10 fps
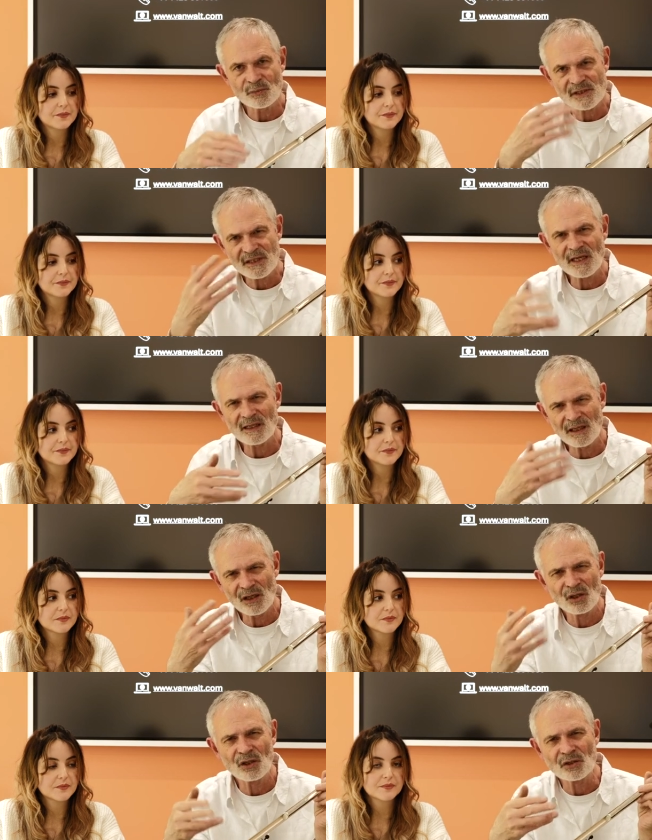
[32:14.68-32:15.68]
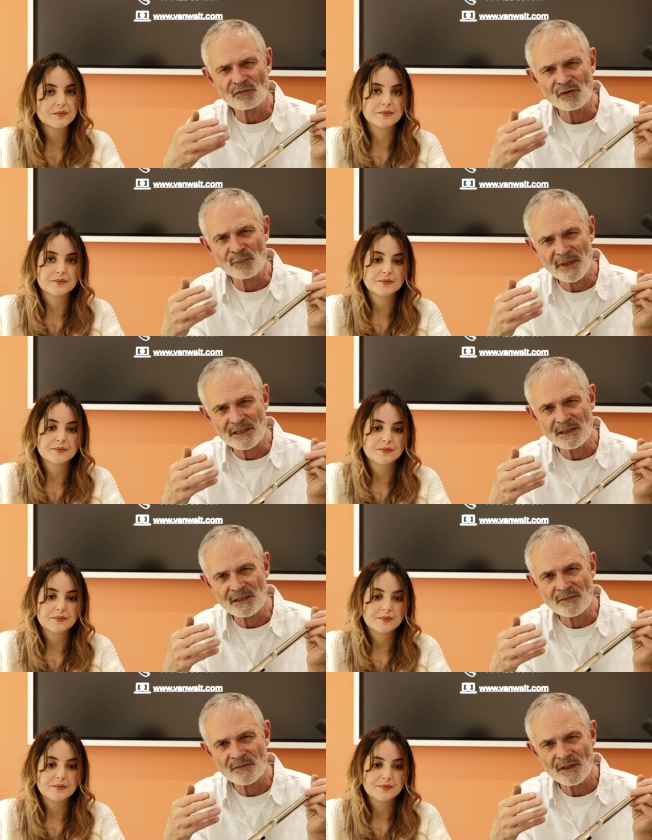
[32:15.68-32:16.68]
Speaker 1: You'll be taking a lot of
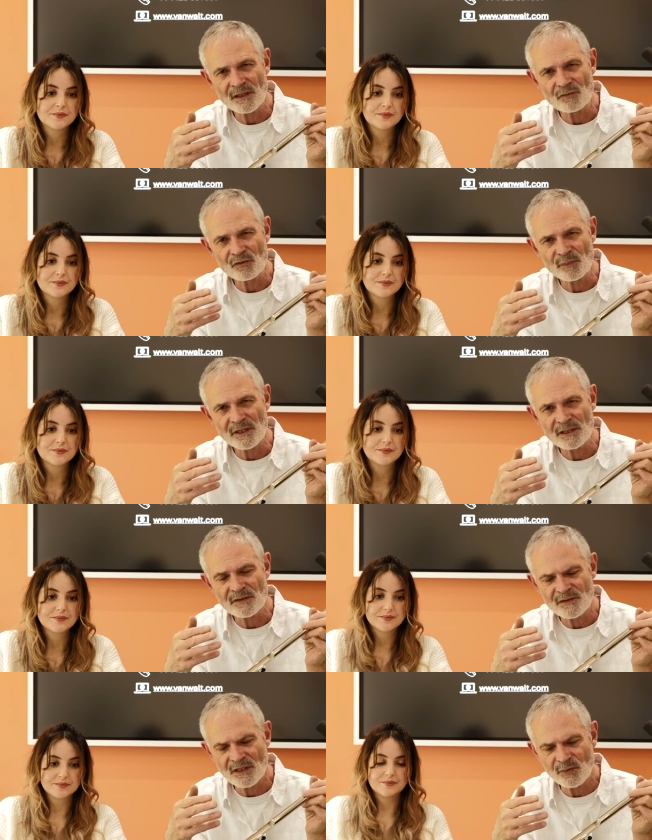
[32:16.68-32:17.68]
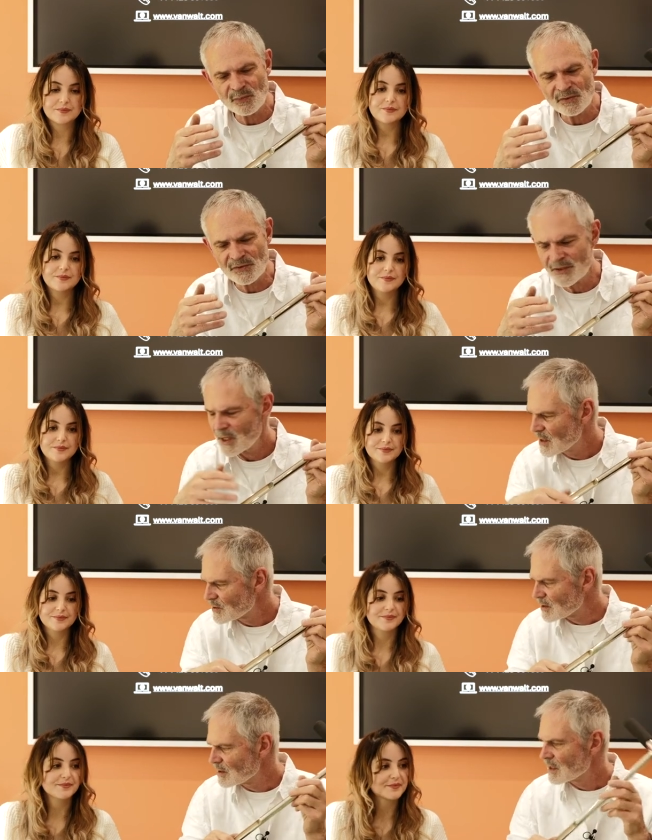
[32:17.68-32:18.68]
repetitive, repetitive samples.
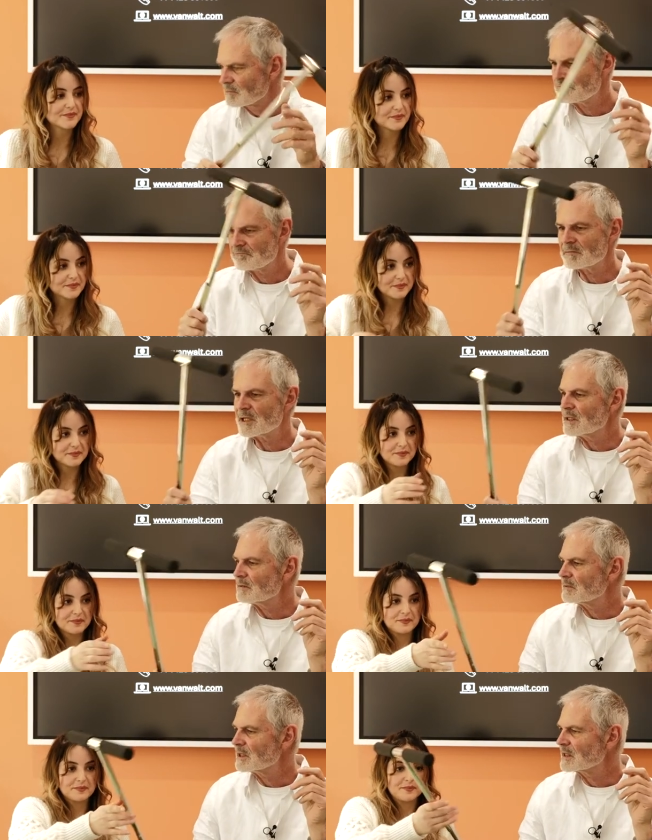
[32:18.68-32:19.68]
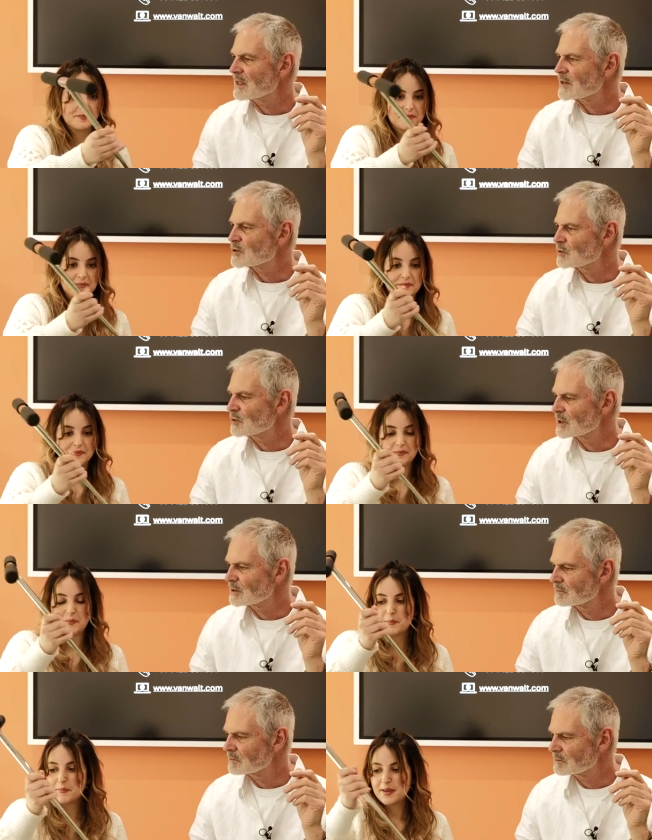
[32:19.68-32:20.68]
So mini, mini gouge auger,
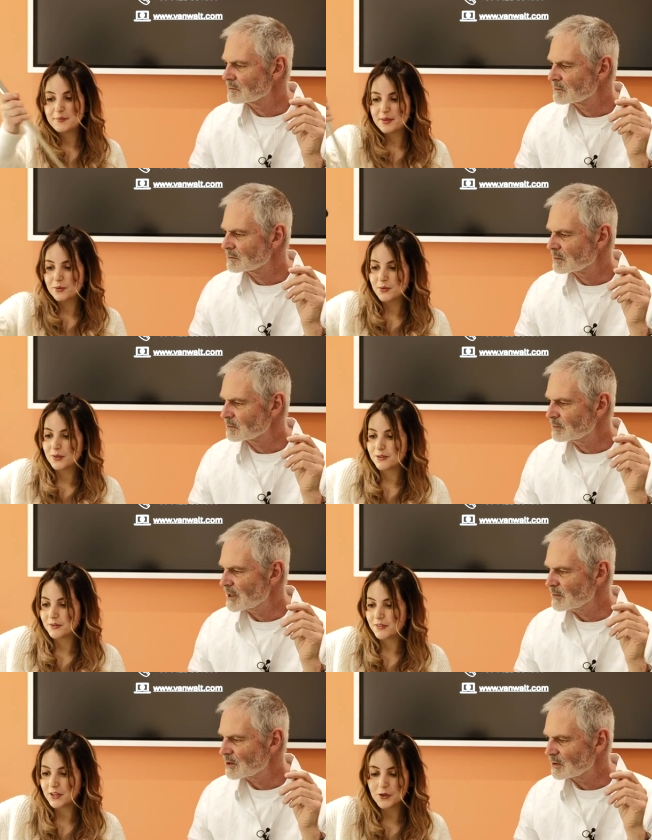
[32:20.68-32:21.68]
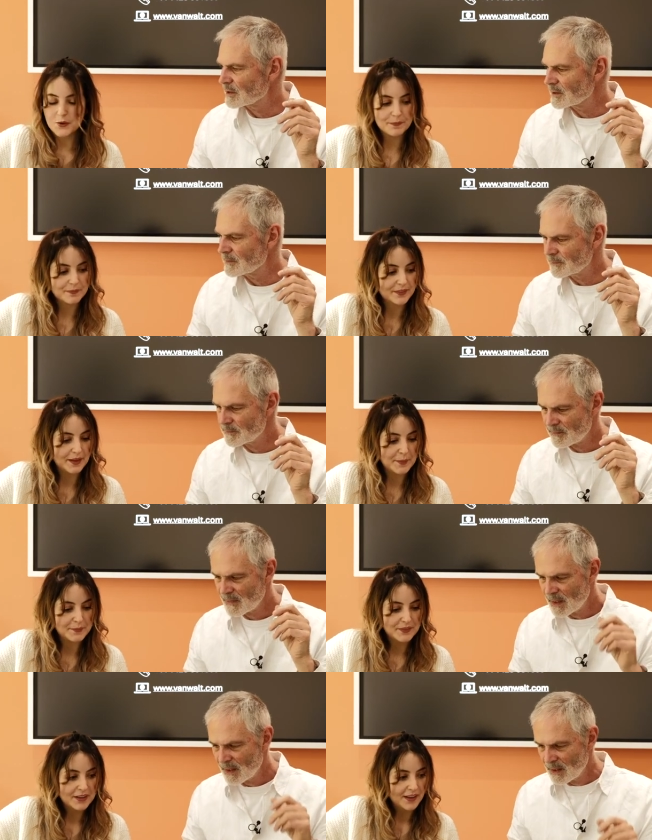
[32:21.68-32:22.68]
Speaker 2: baby auger, baby auger. Yep.
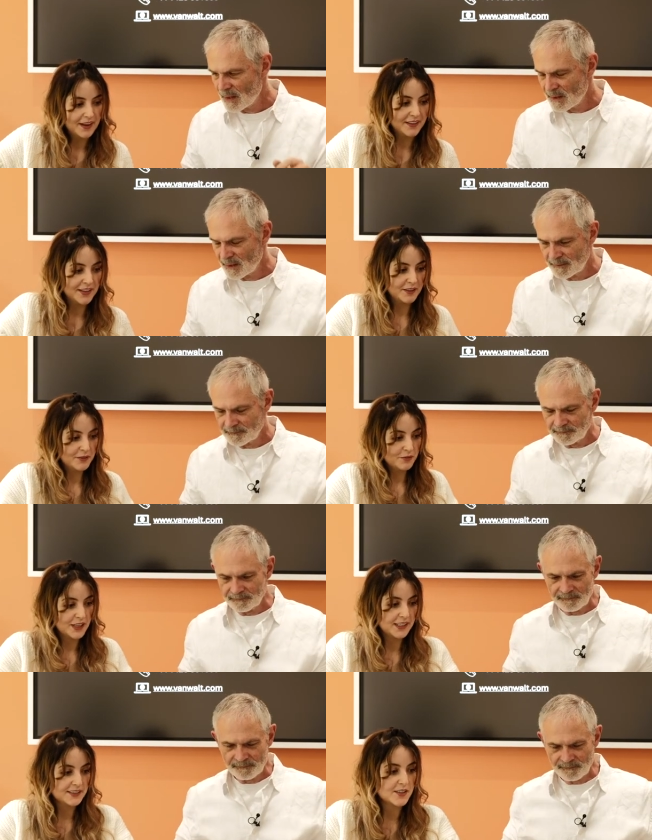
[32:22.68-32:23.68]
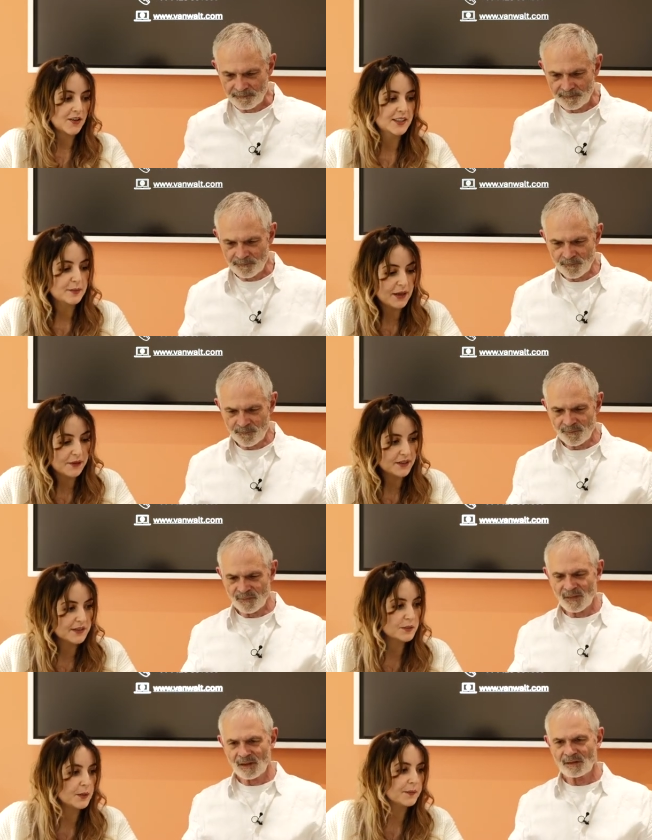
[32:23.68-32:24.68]
And then really excited about
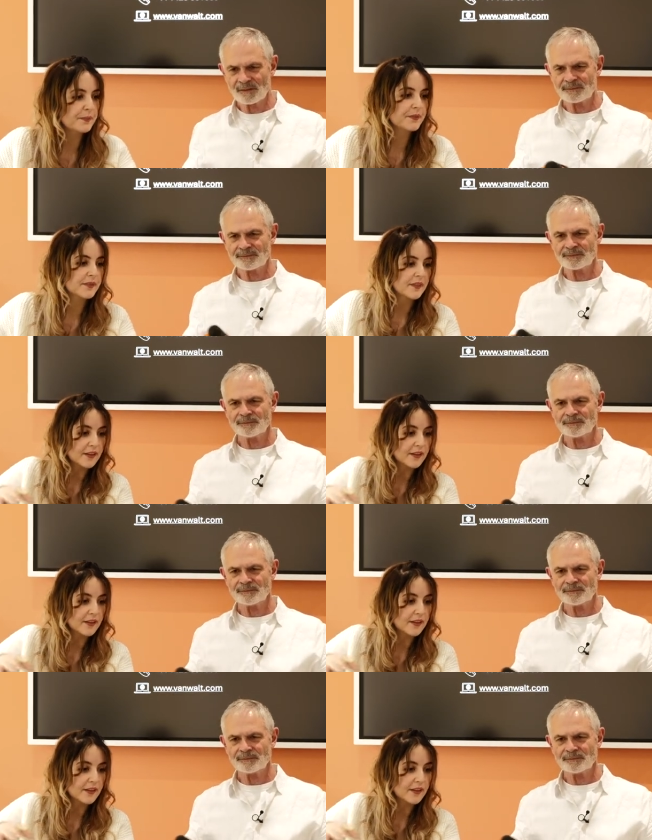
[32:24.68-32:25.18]
this one.